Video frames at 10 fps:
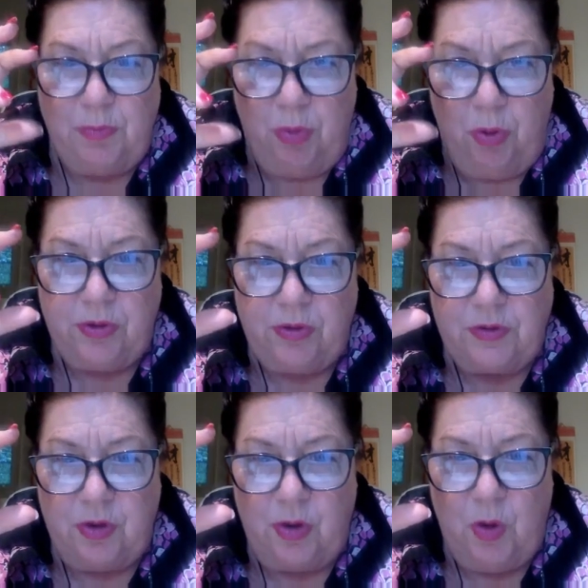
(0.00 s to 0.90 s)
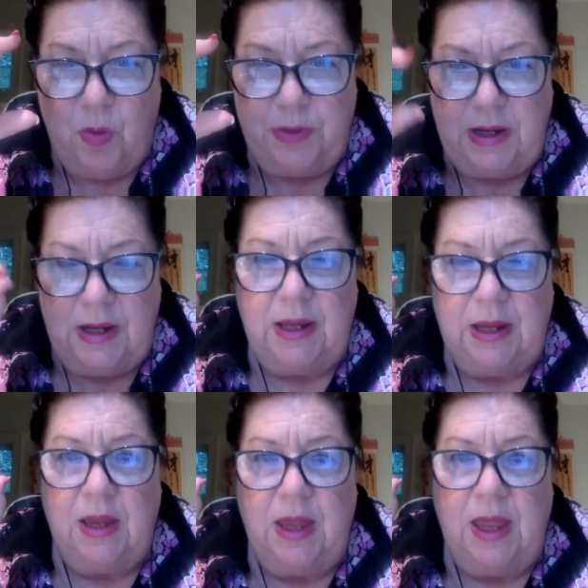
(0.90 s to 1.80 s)
portals are opening,
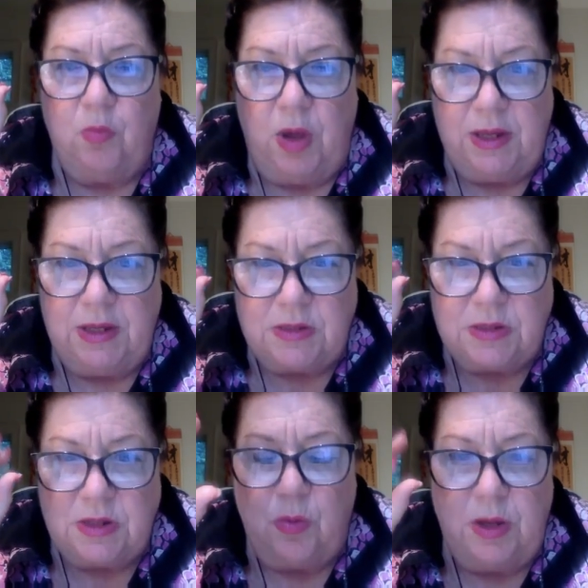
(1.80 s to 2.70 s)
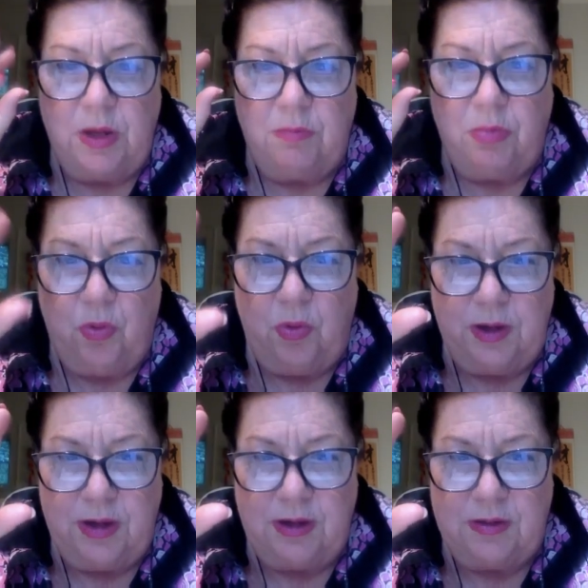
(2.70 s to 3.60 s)
and why it's so
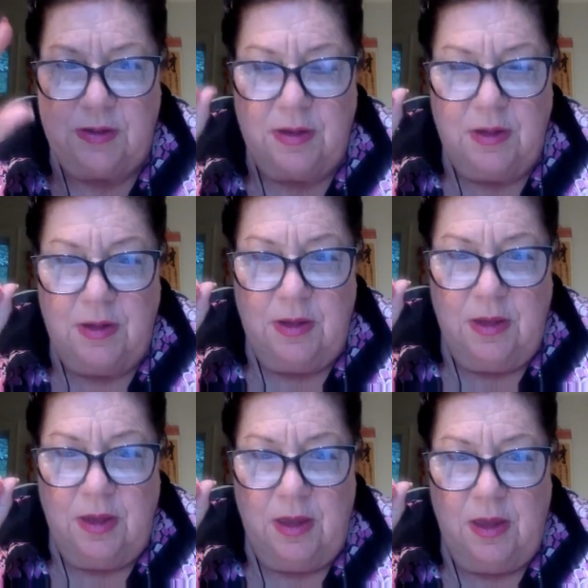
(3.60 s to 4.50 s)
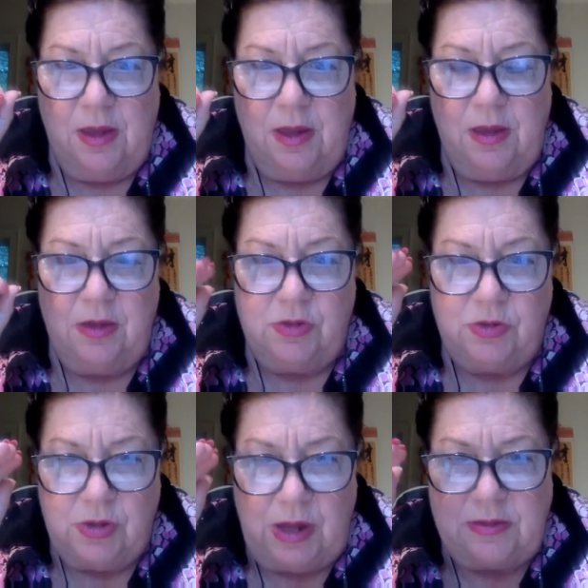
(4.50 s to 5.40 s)
important
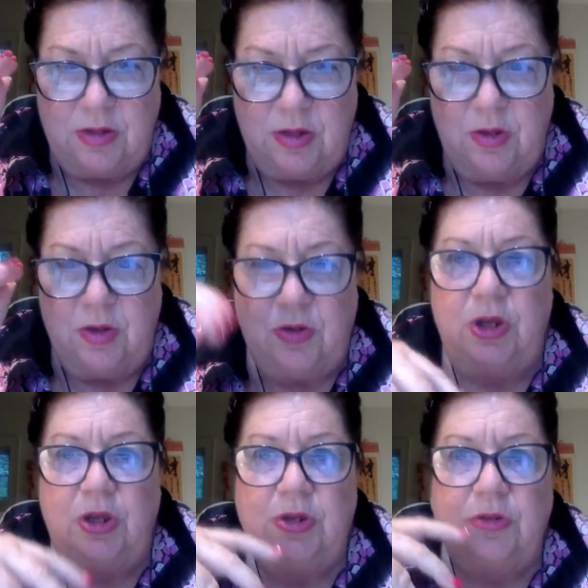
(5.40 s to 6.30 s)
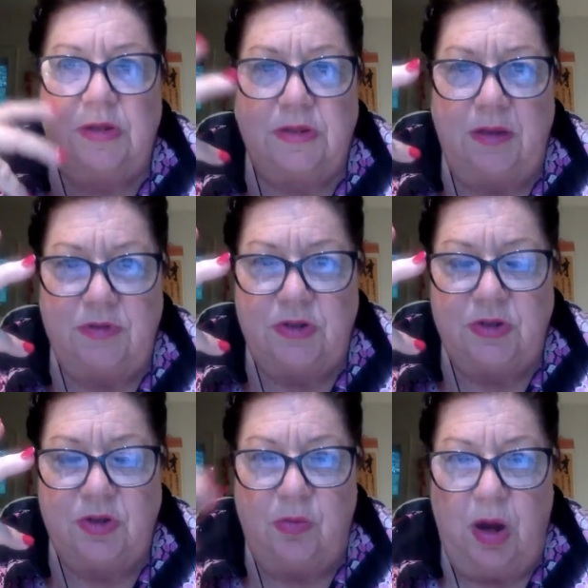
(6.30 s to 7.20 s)
to use a
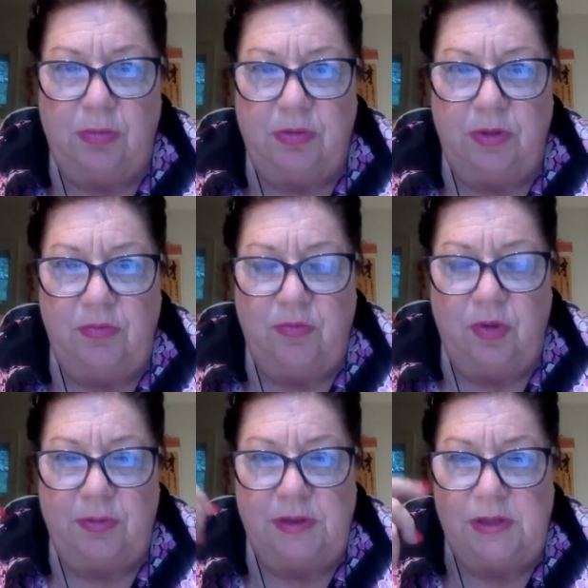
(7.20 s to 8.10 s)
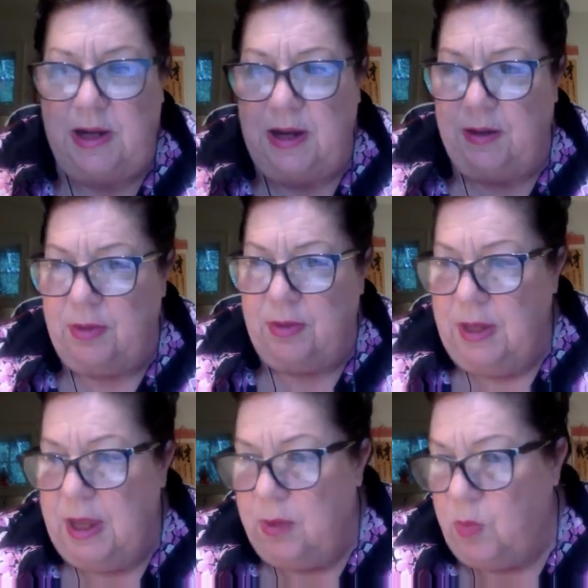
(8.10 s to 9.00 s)
7-star robbery formula now,
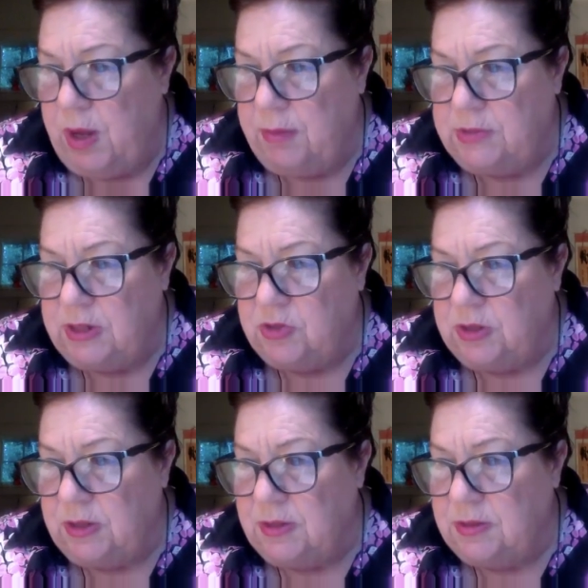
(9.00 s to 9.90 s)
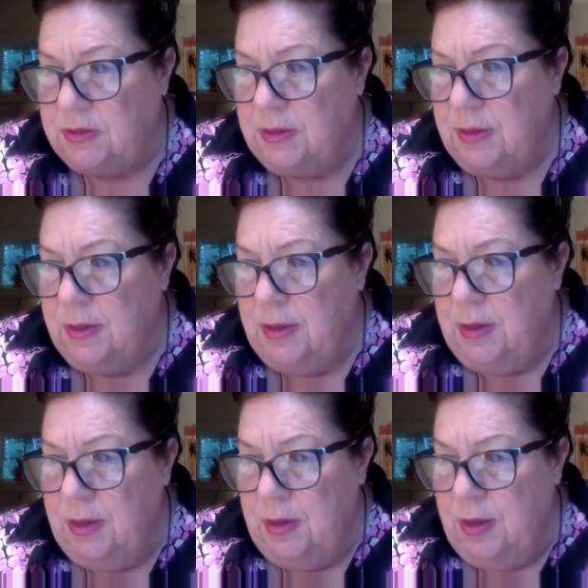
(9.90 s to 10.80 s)
and why I'm teaching this.
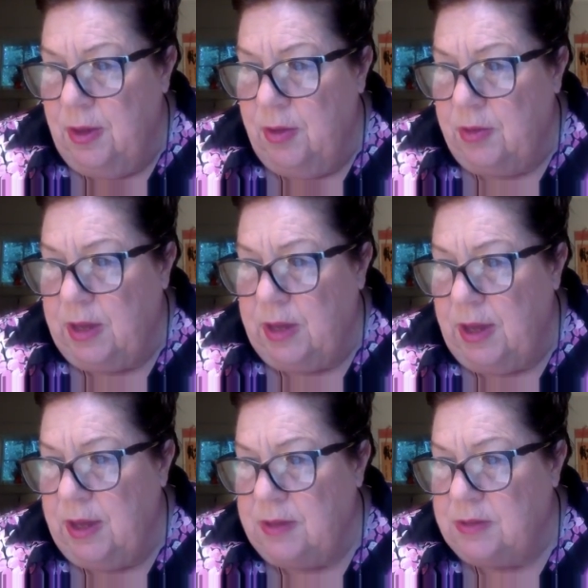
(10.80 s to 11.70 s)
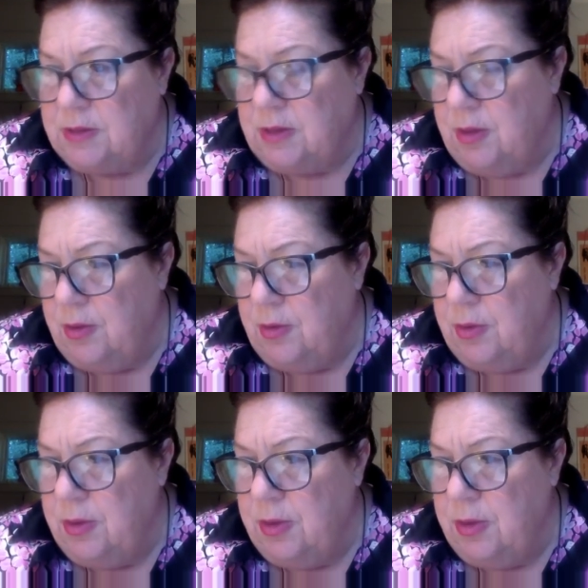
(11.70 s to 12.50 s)
Okay, so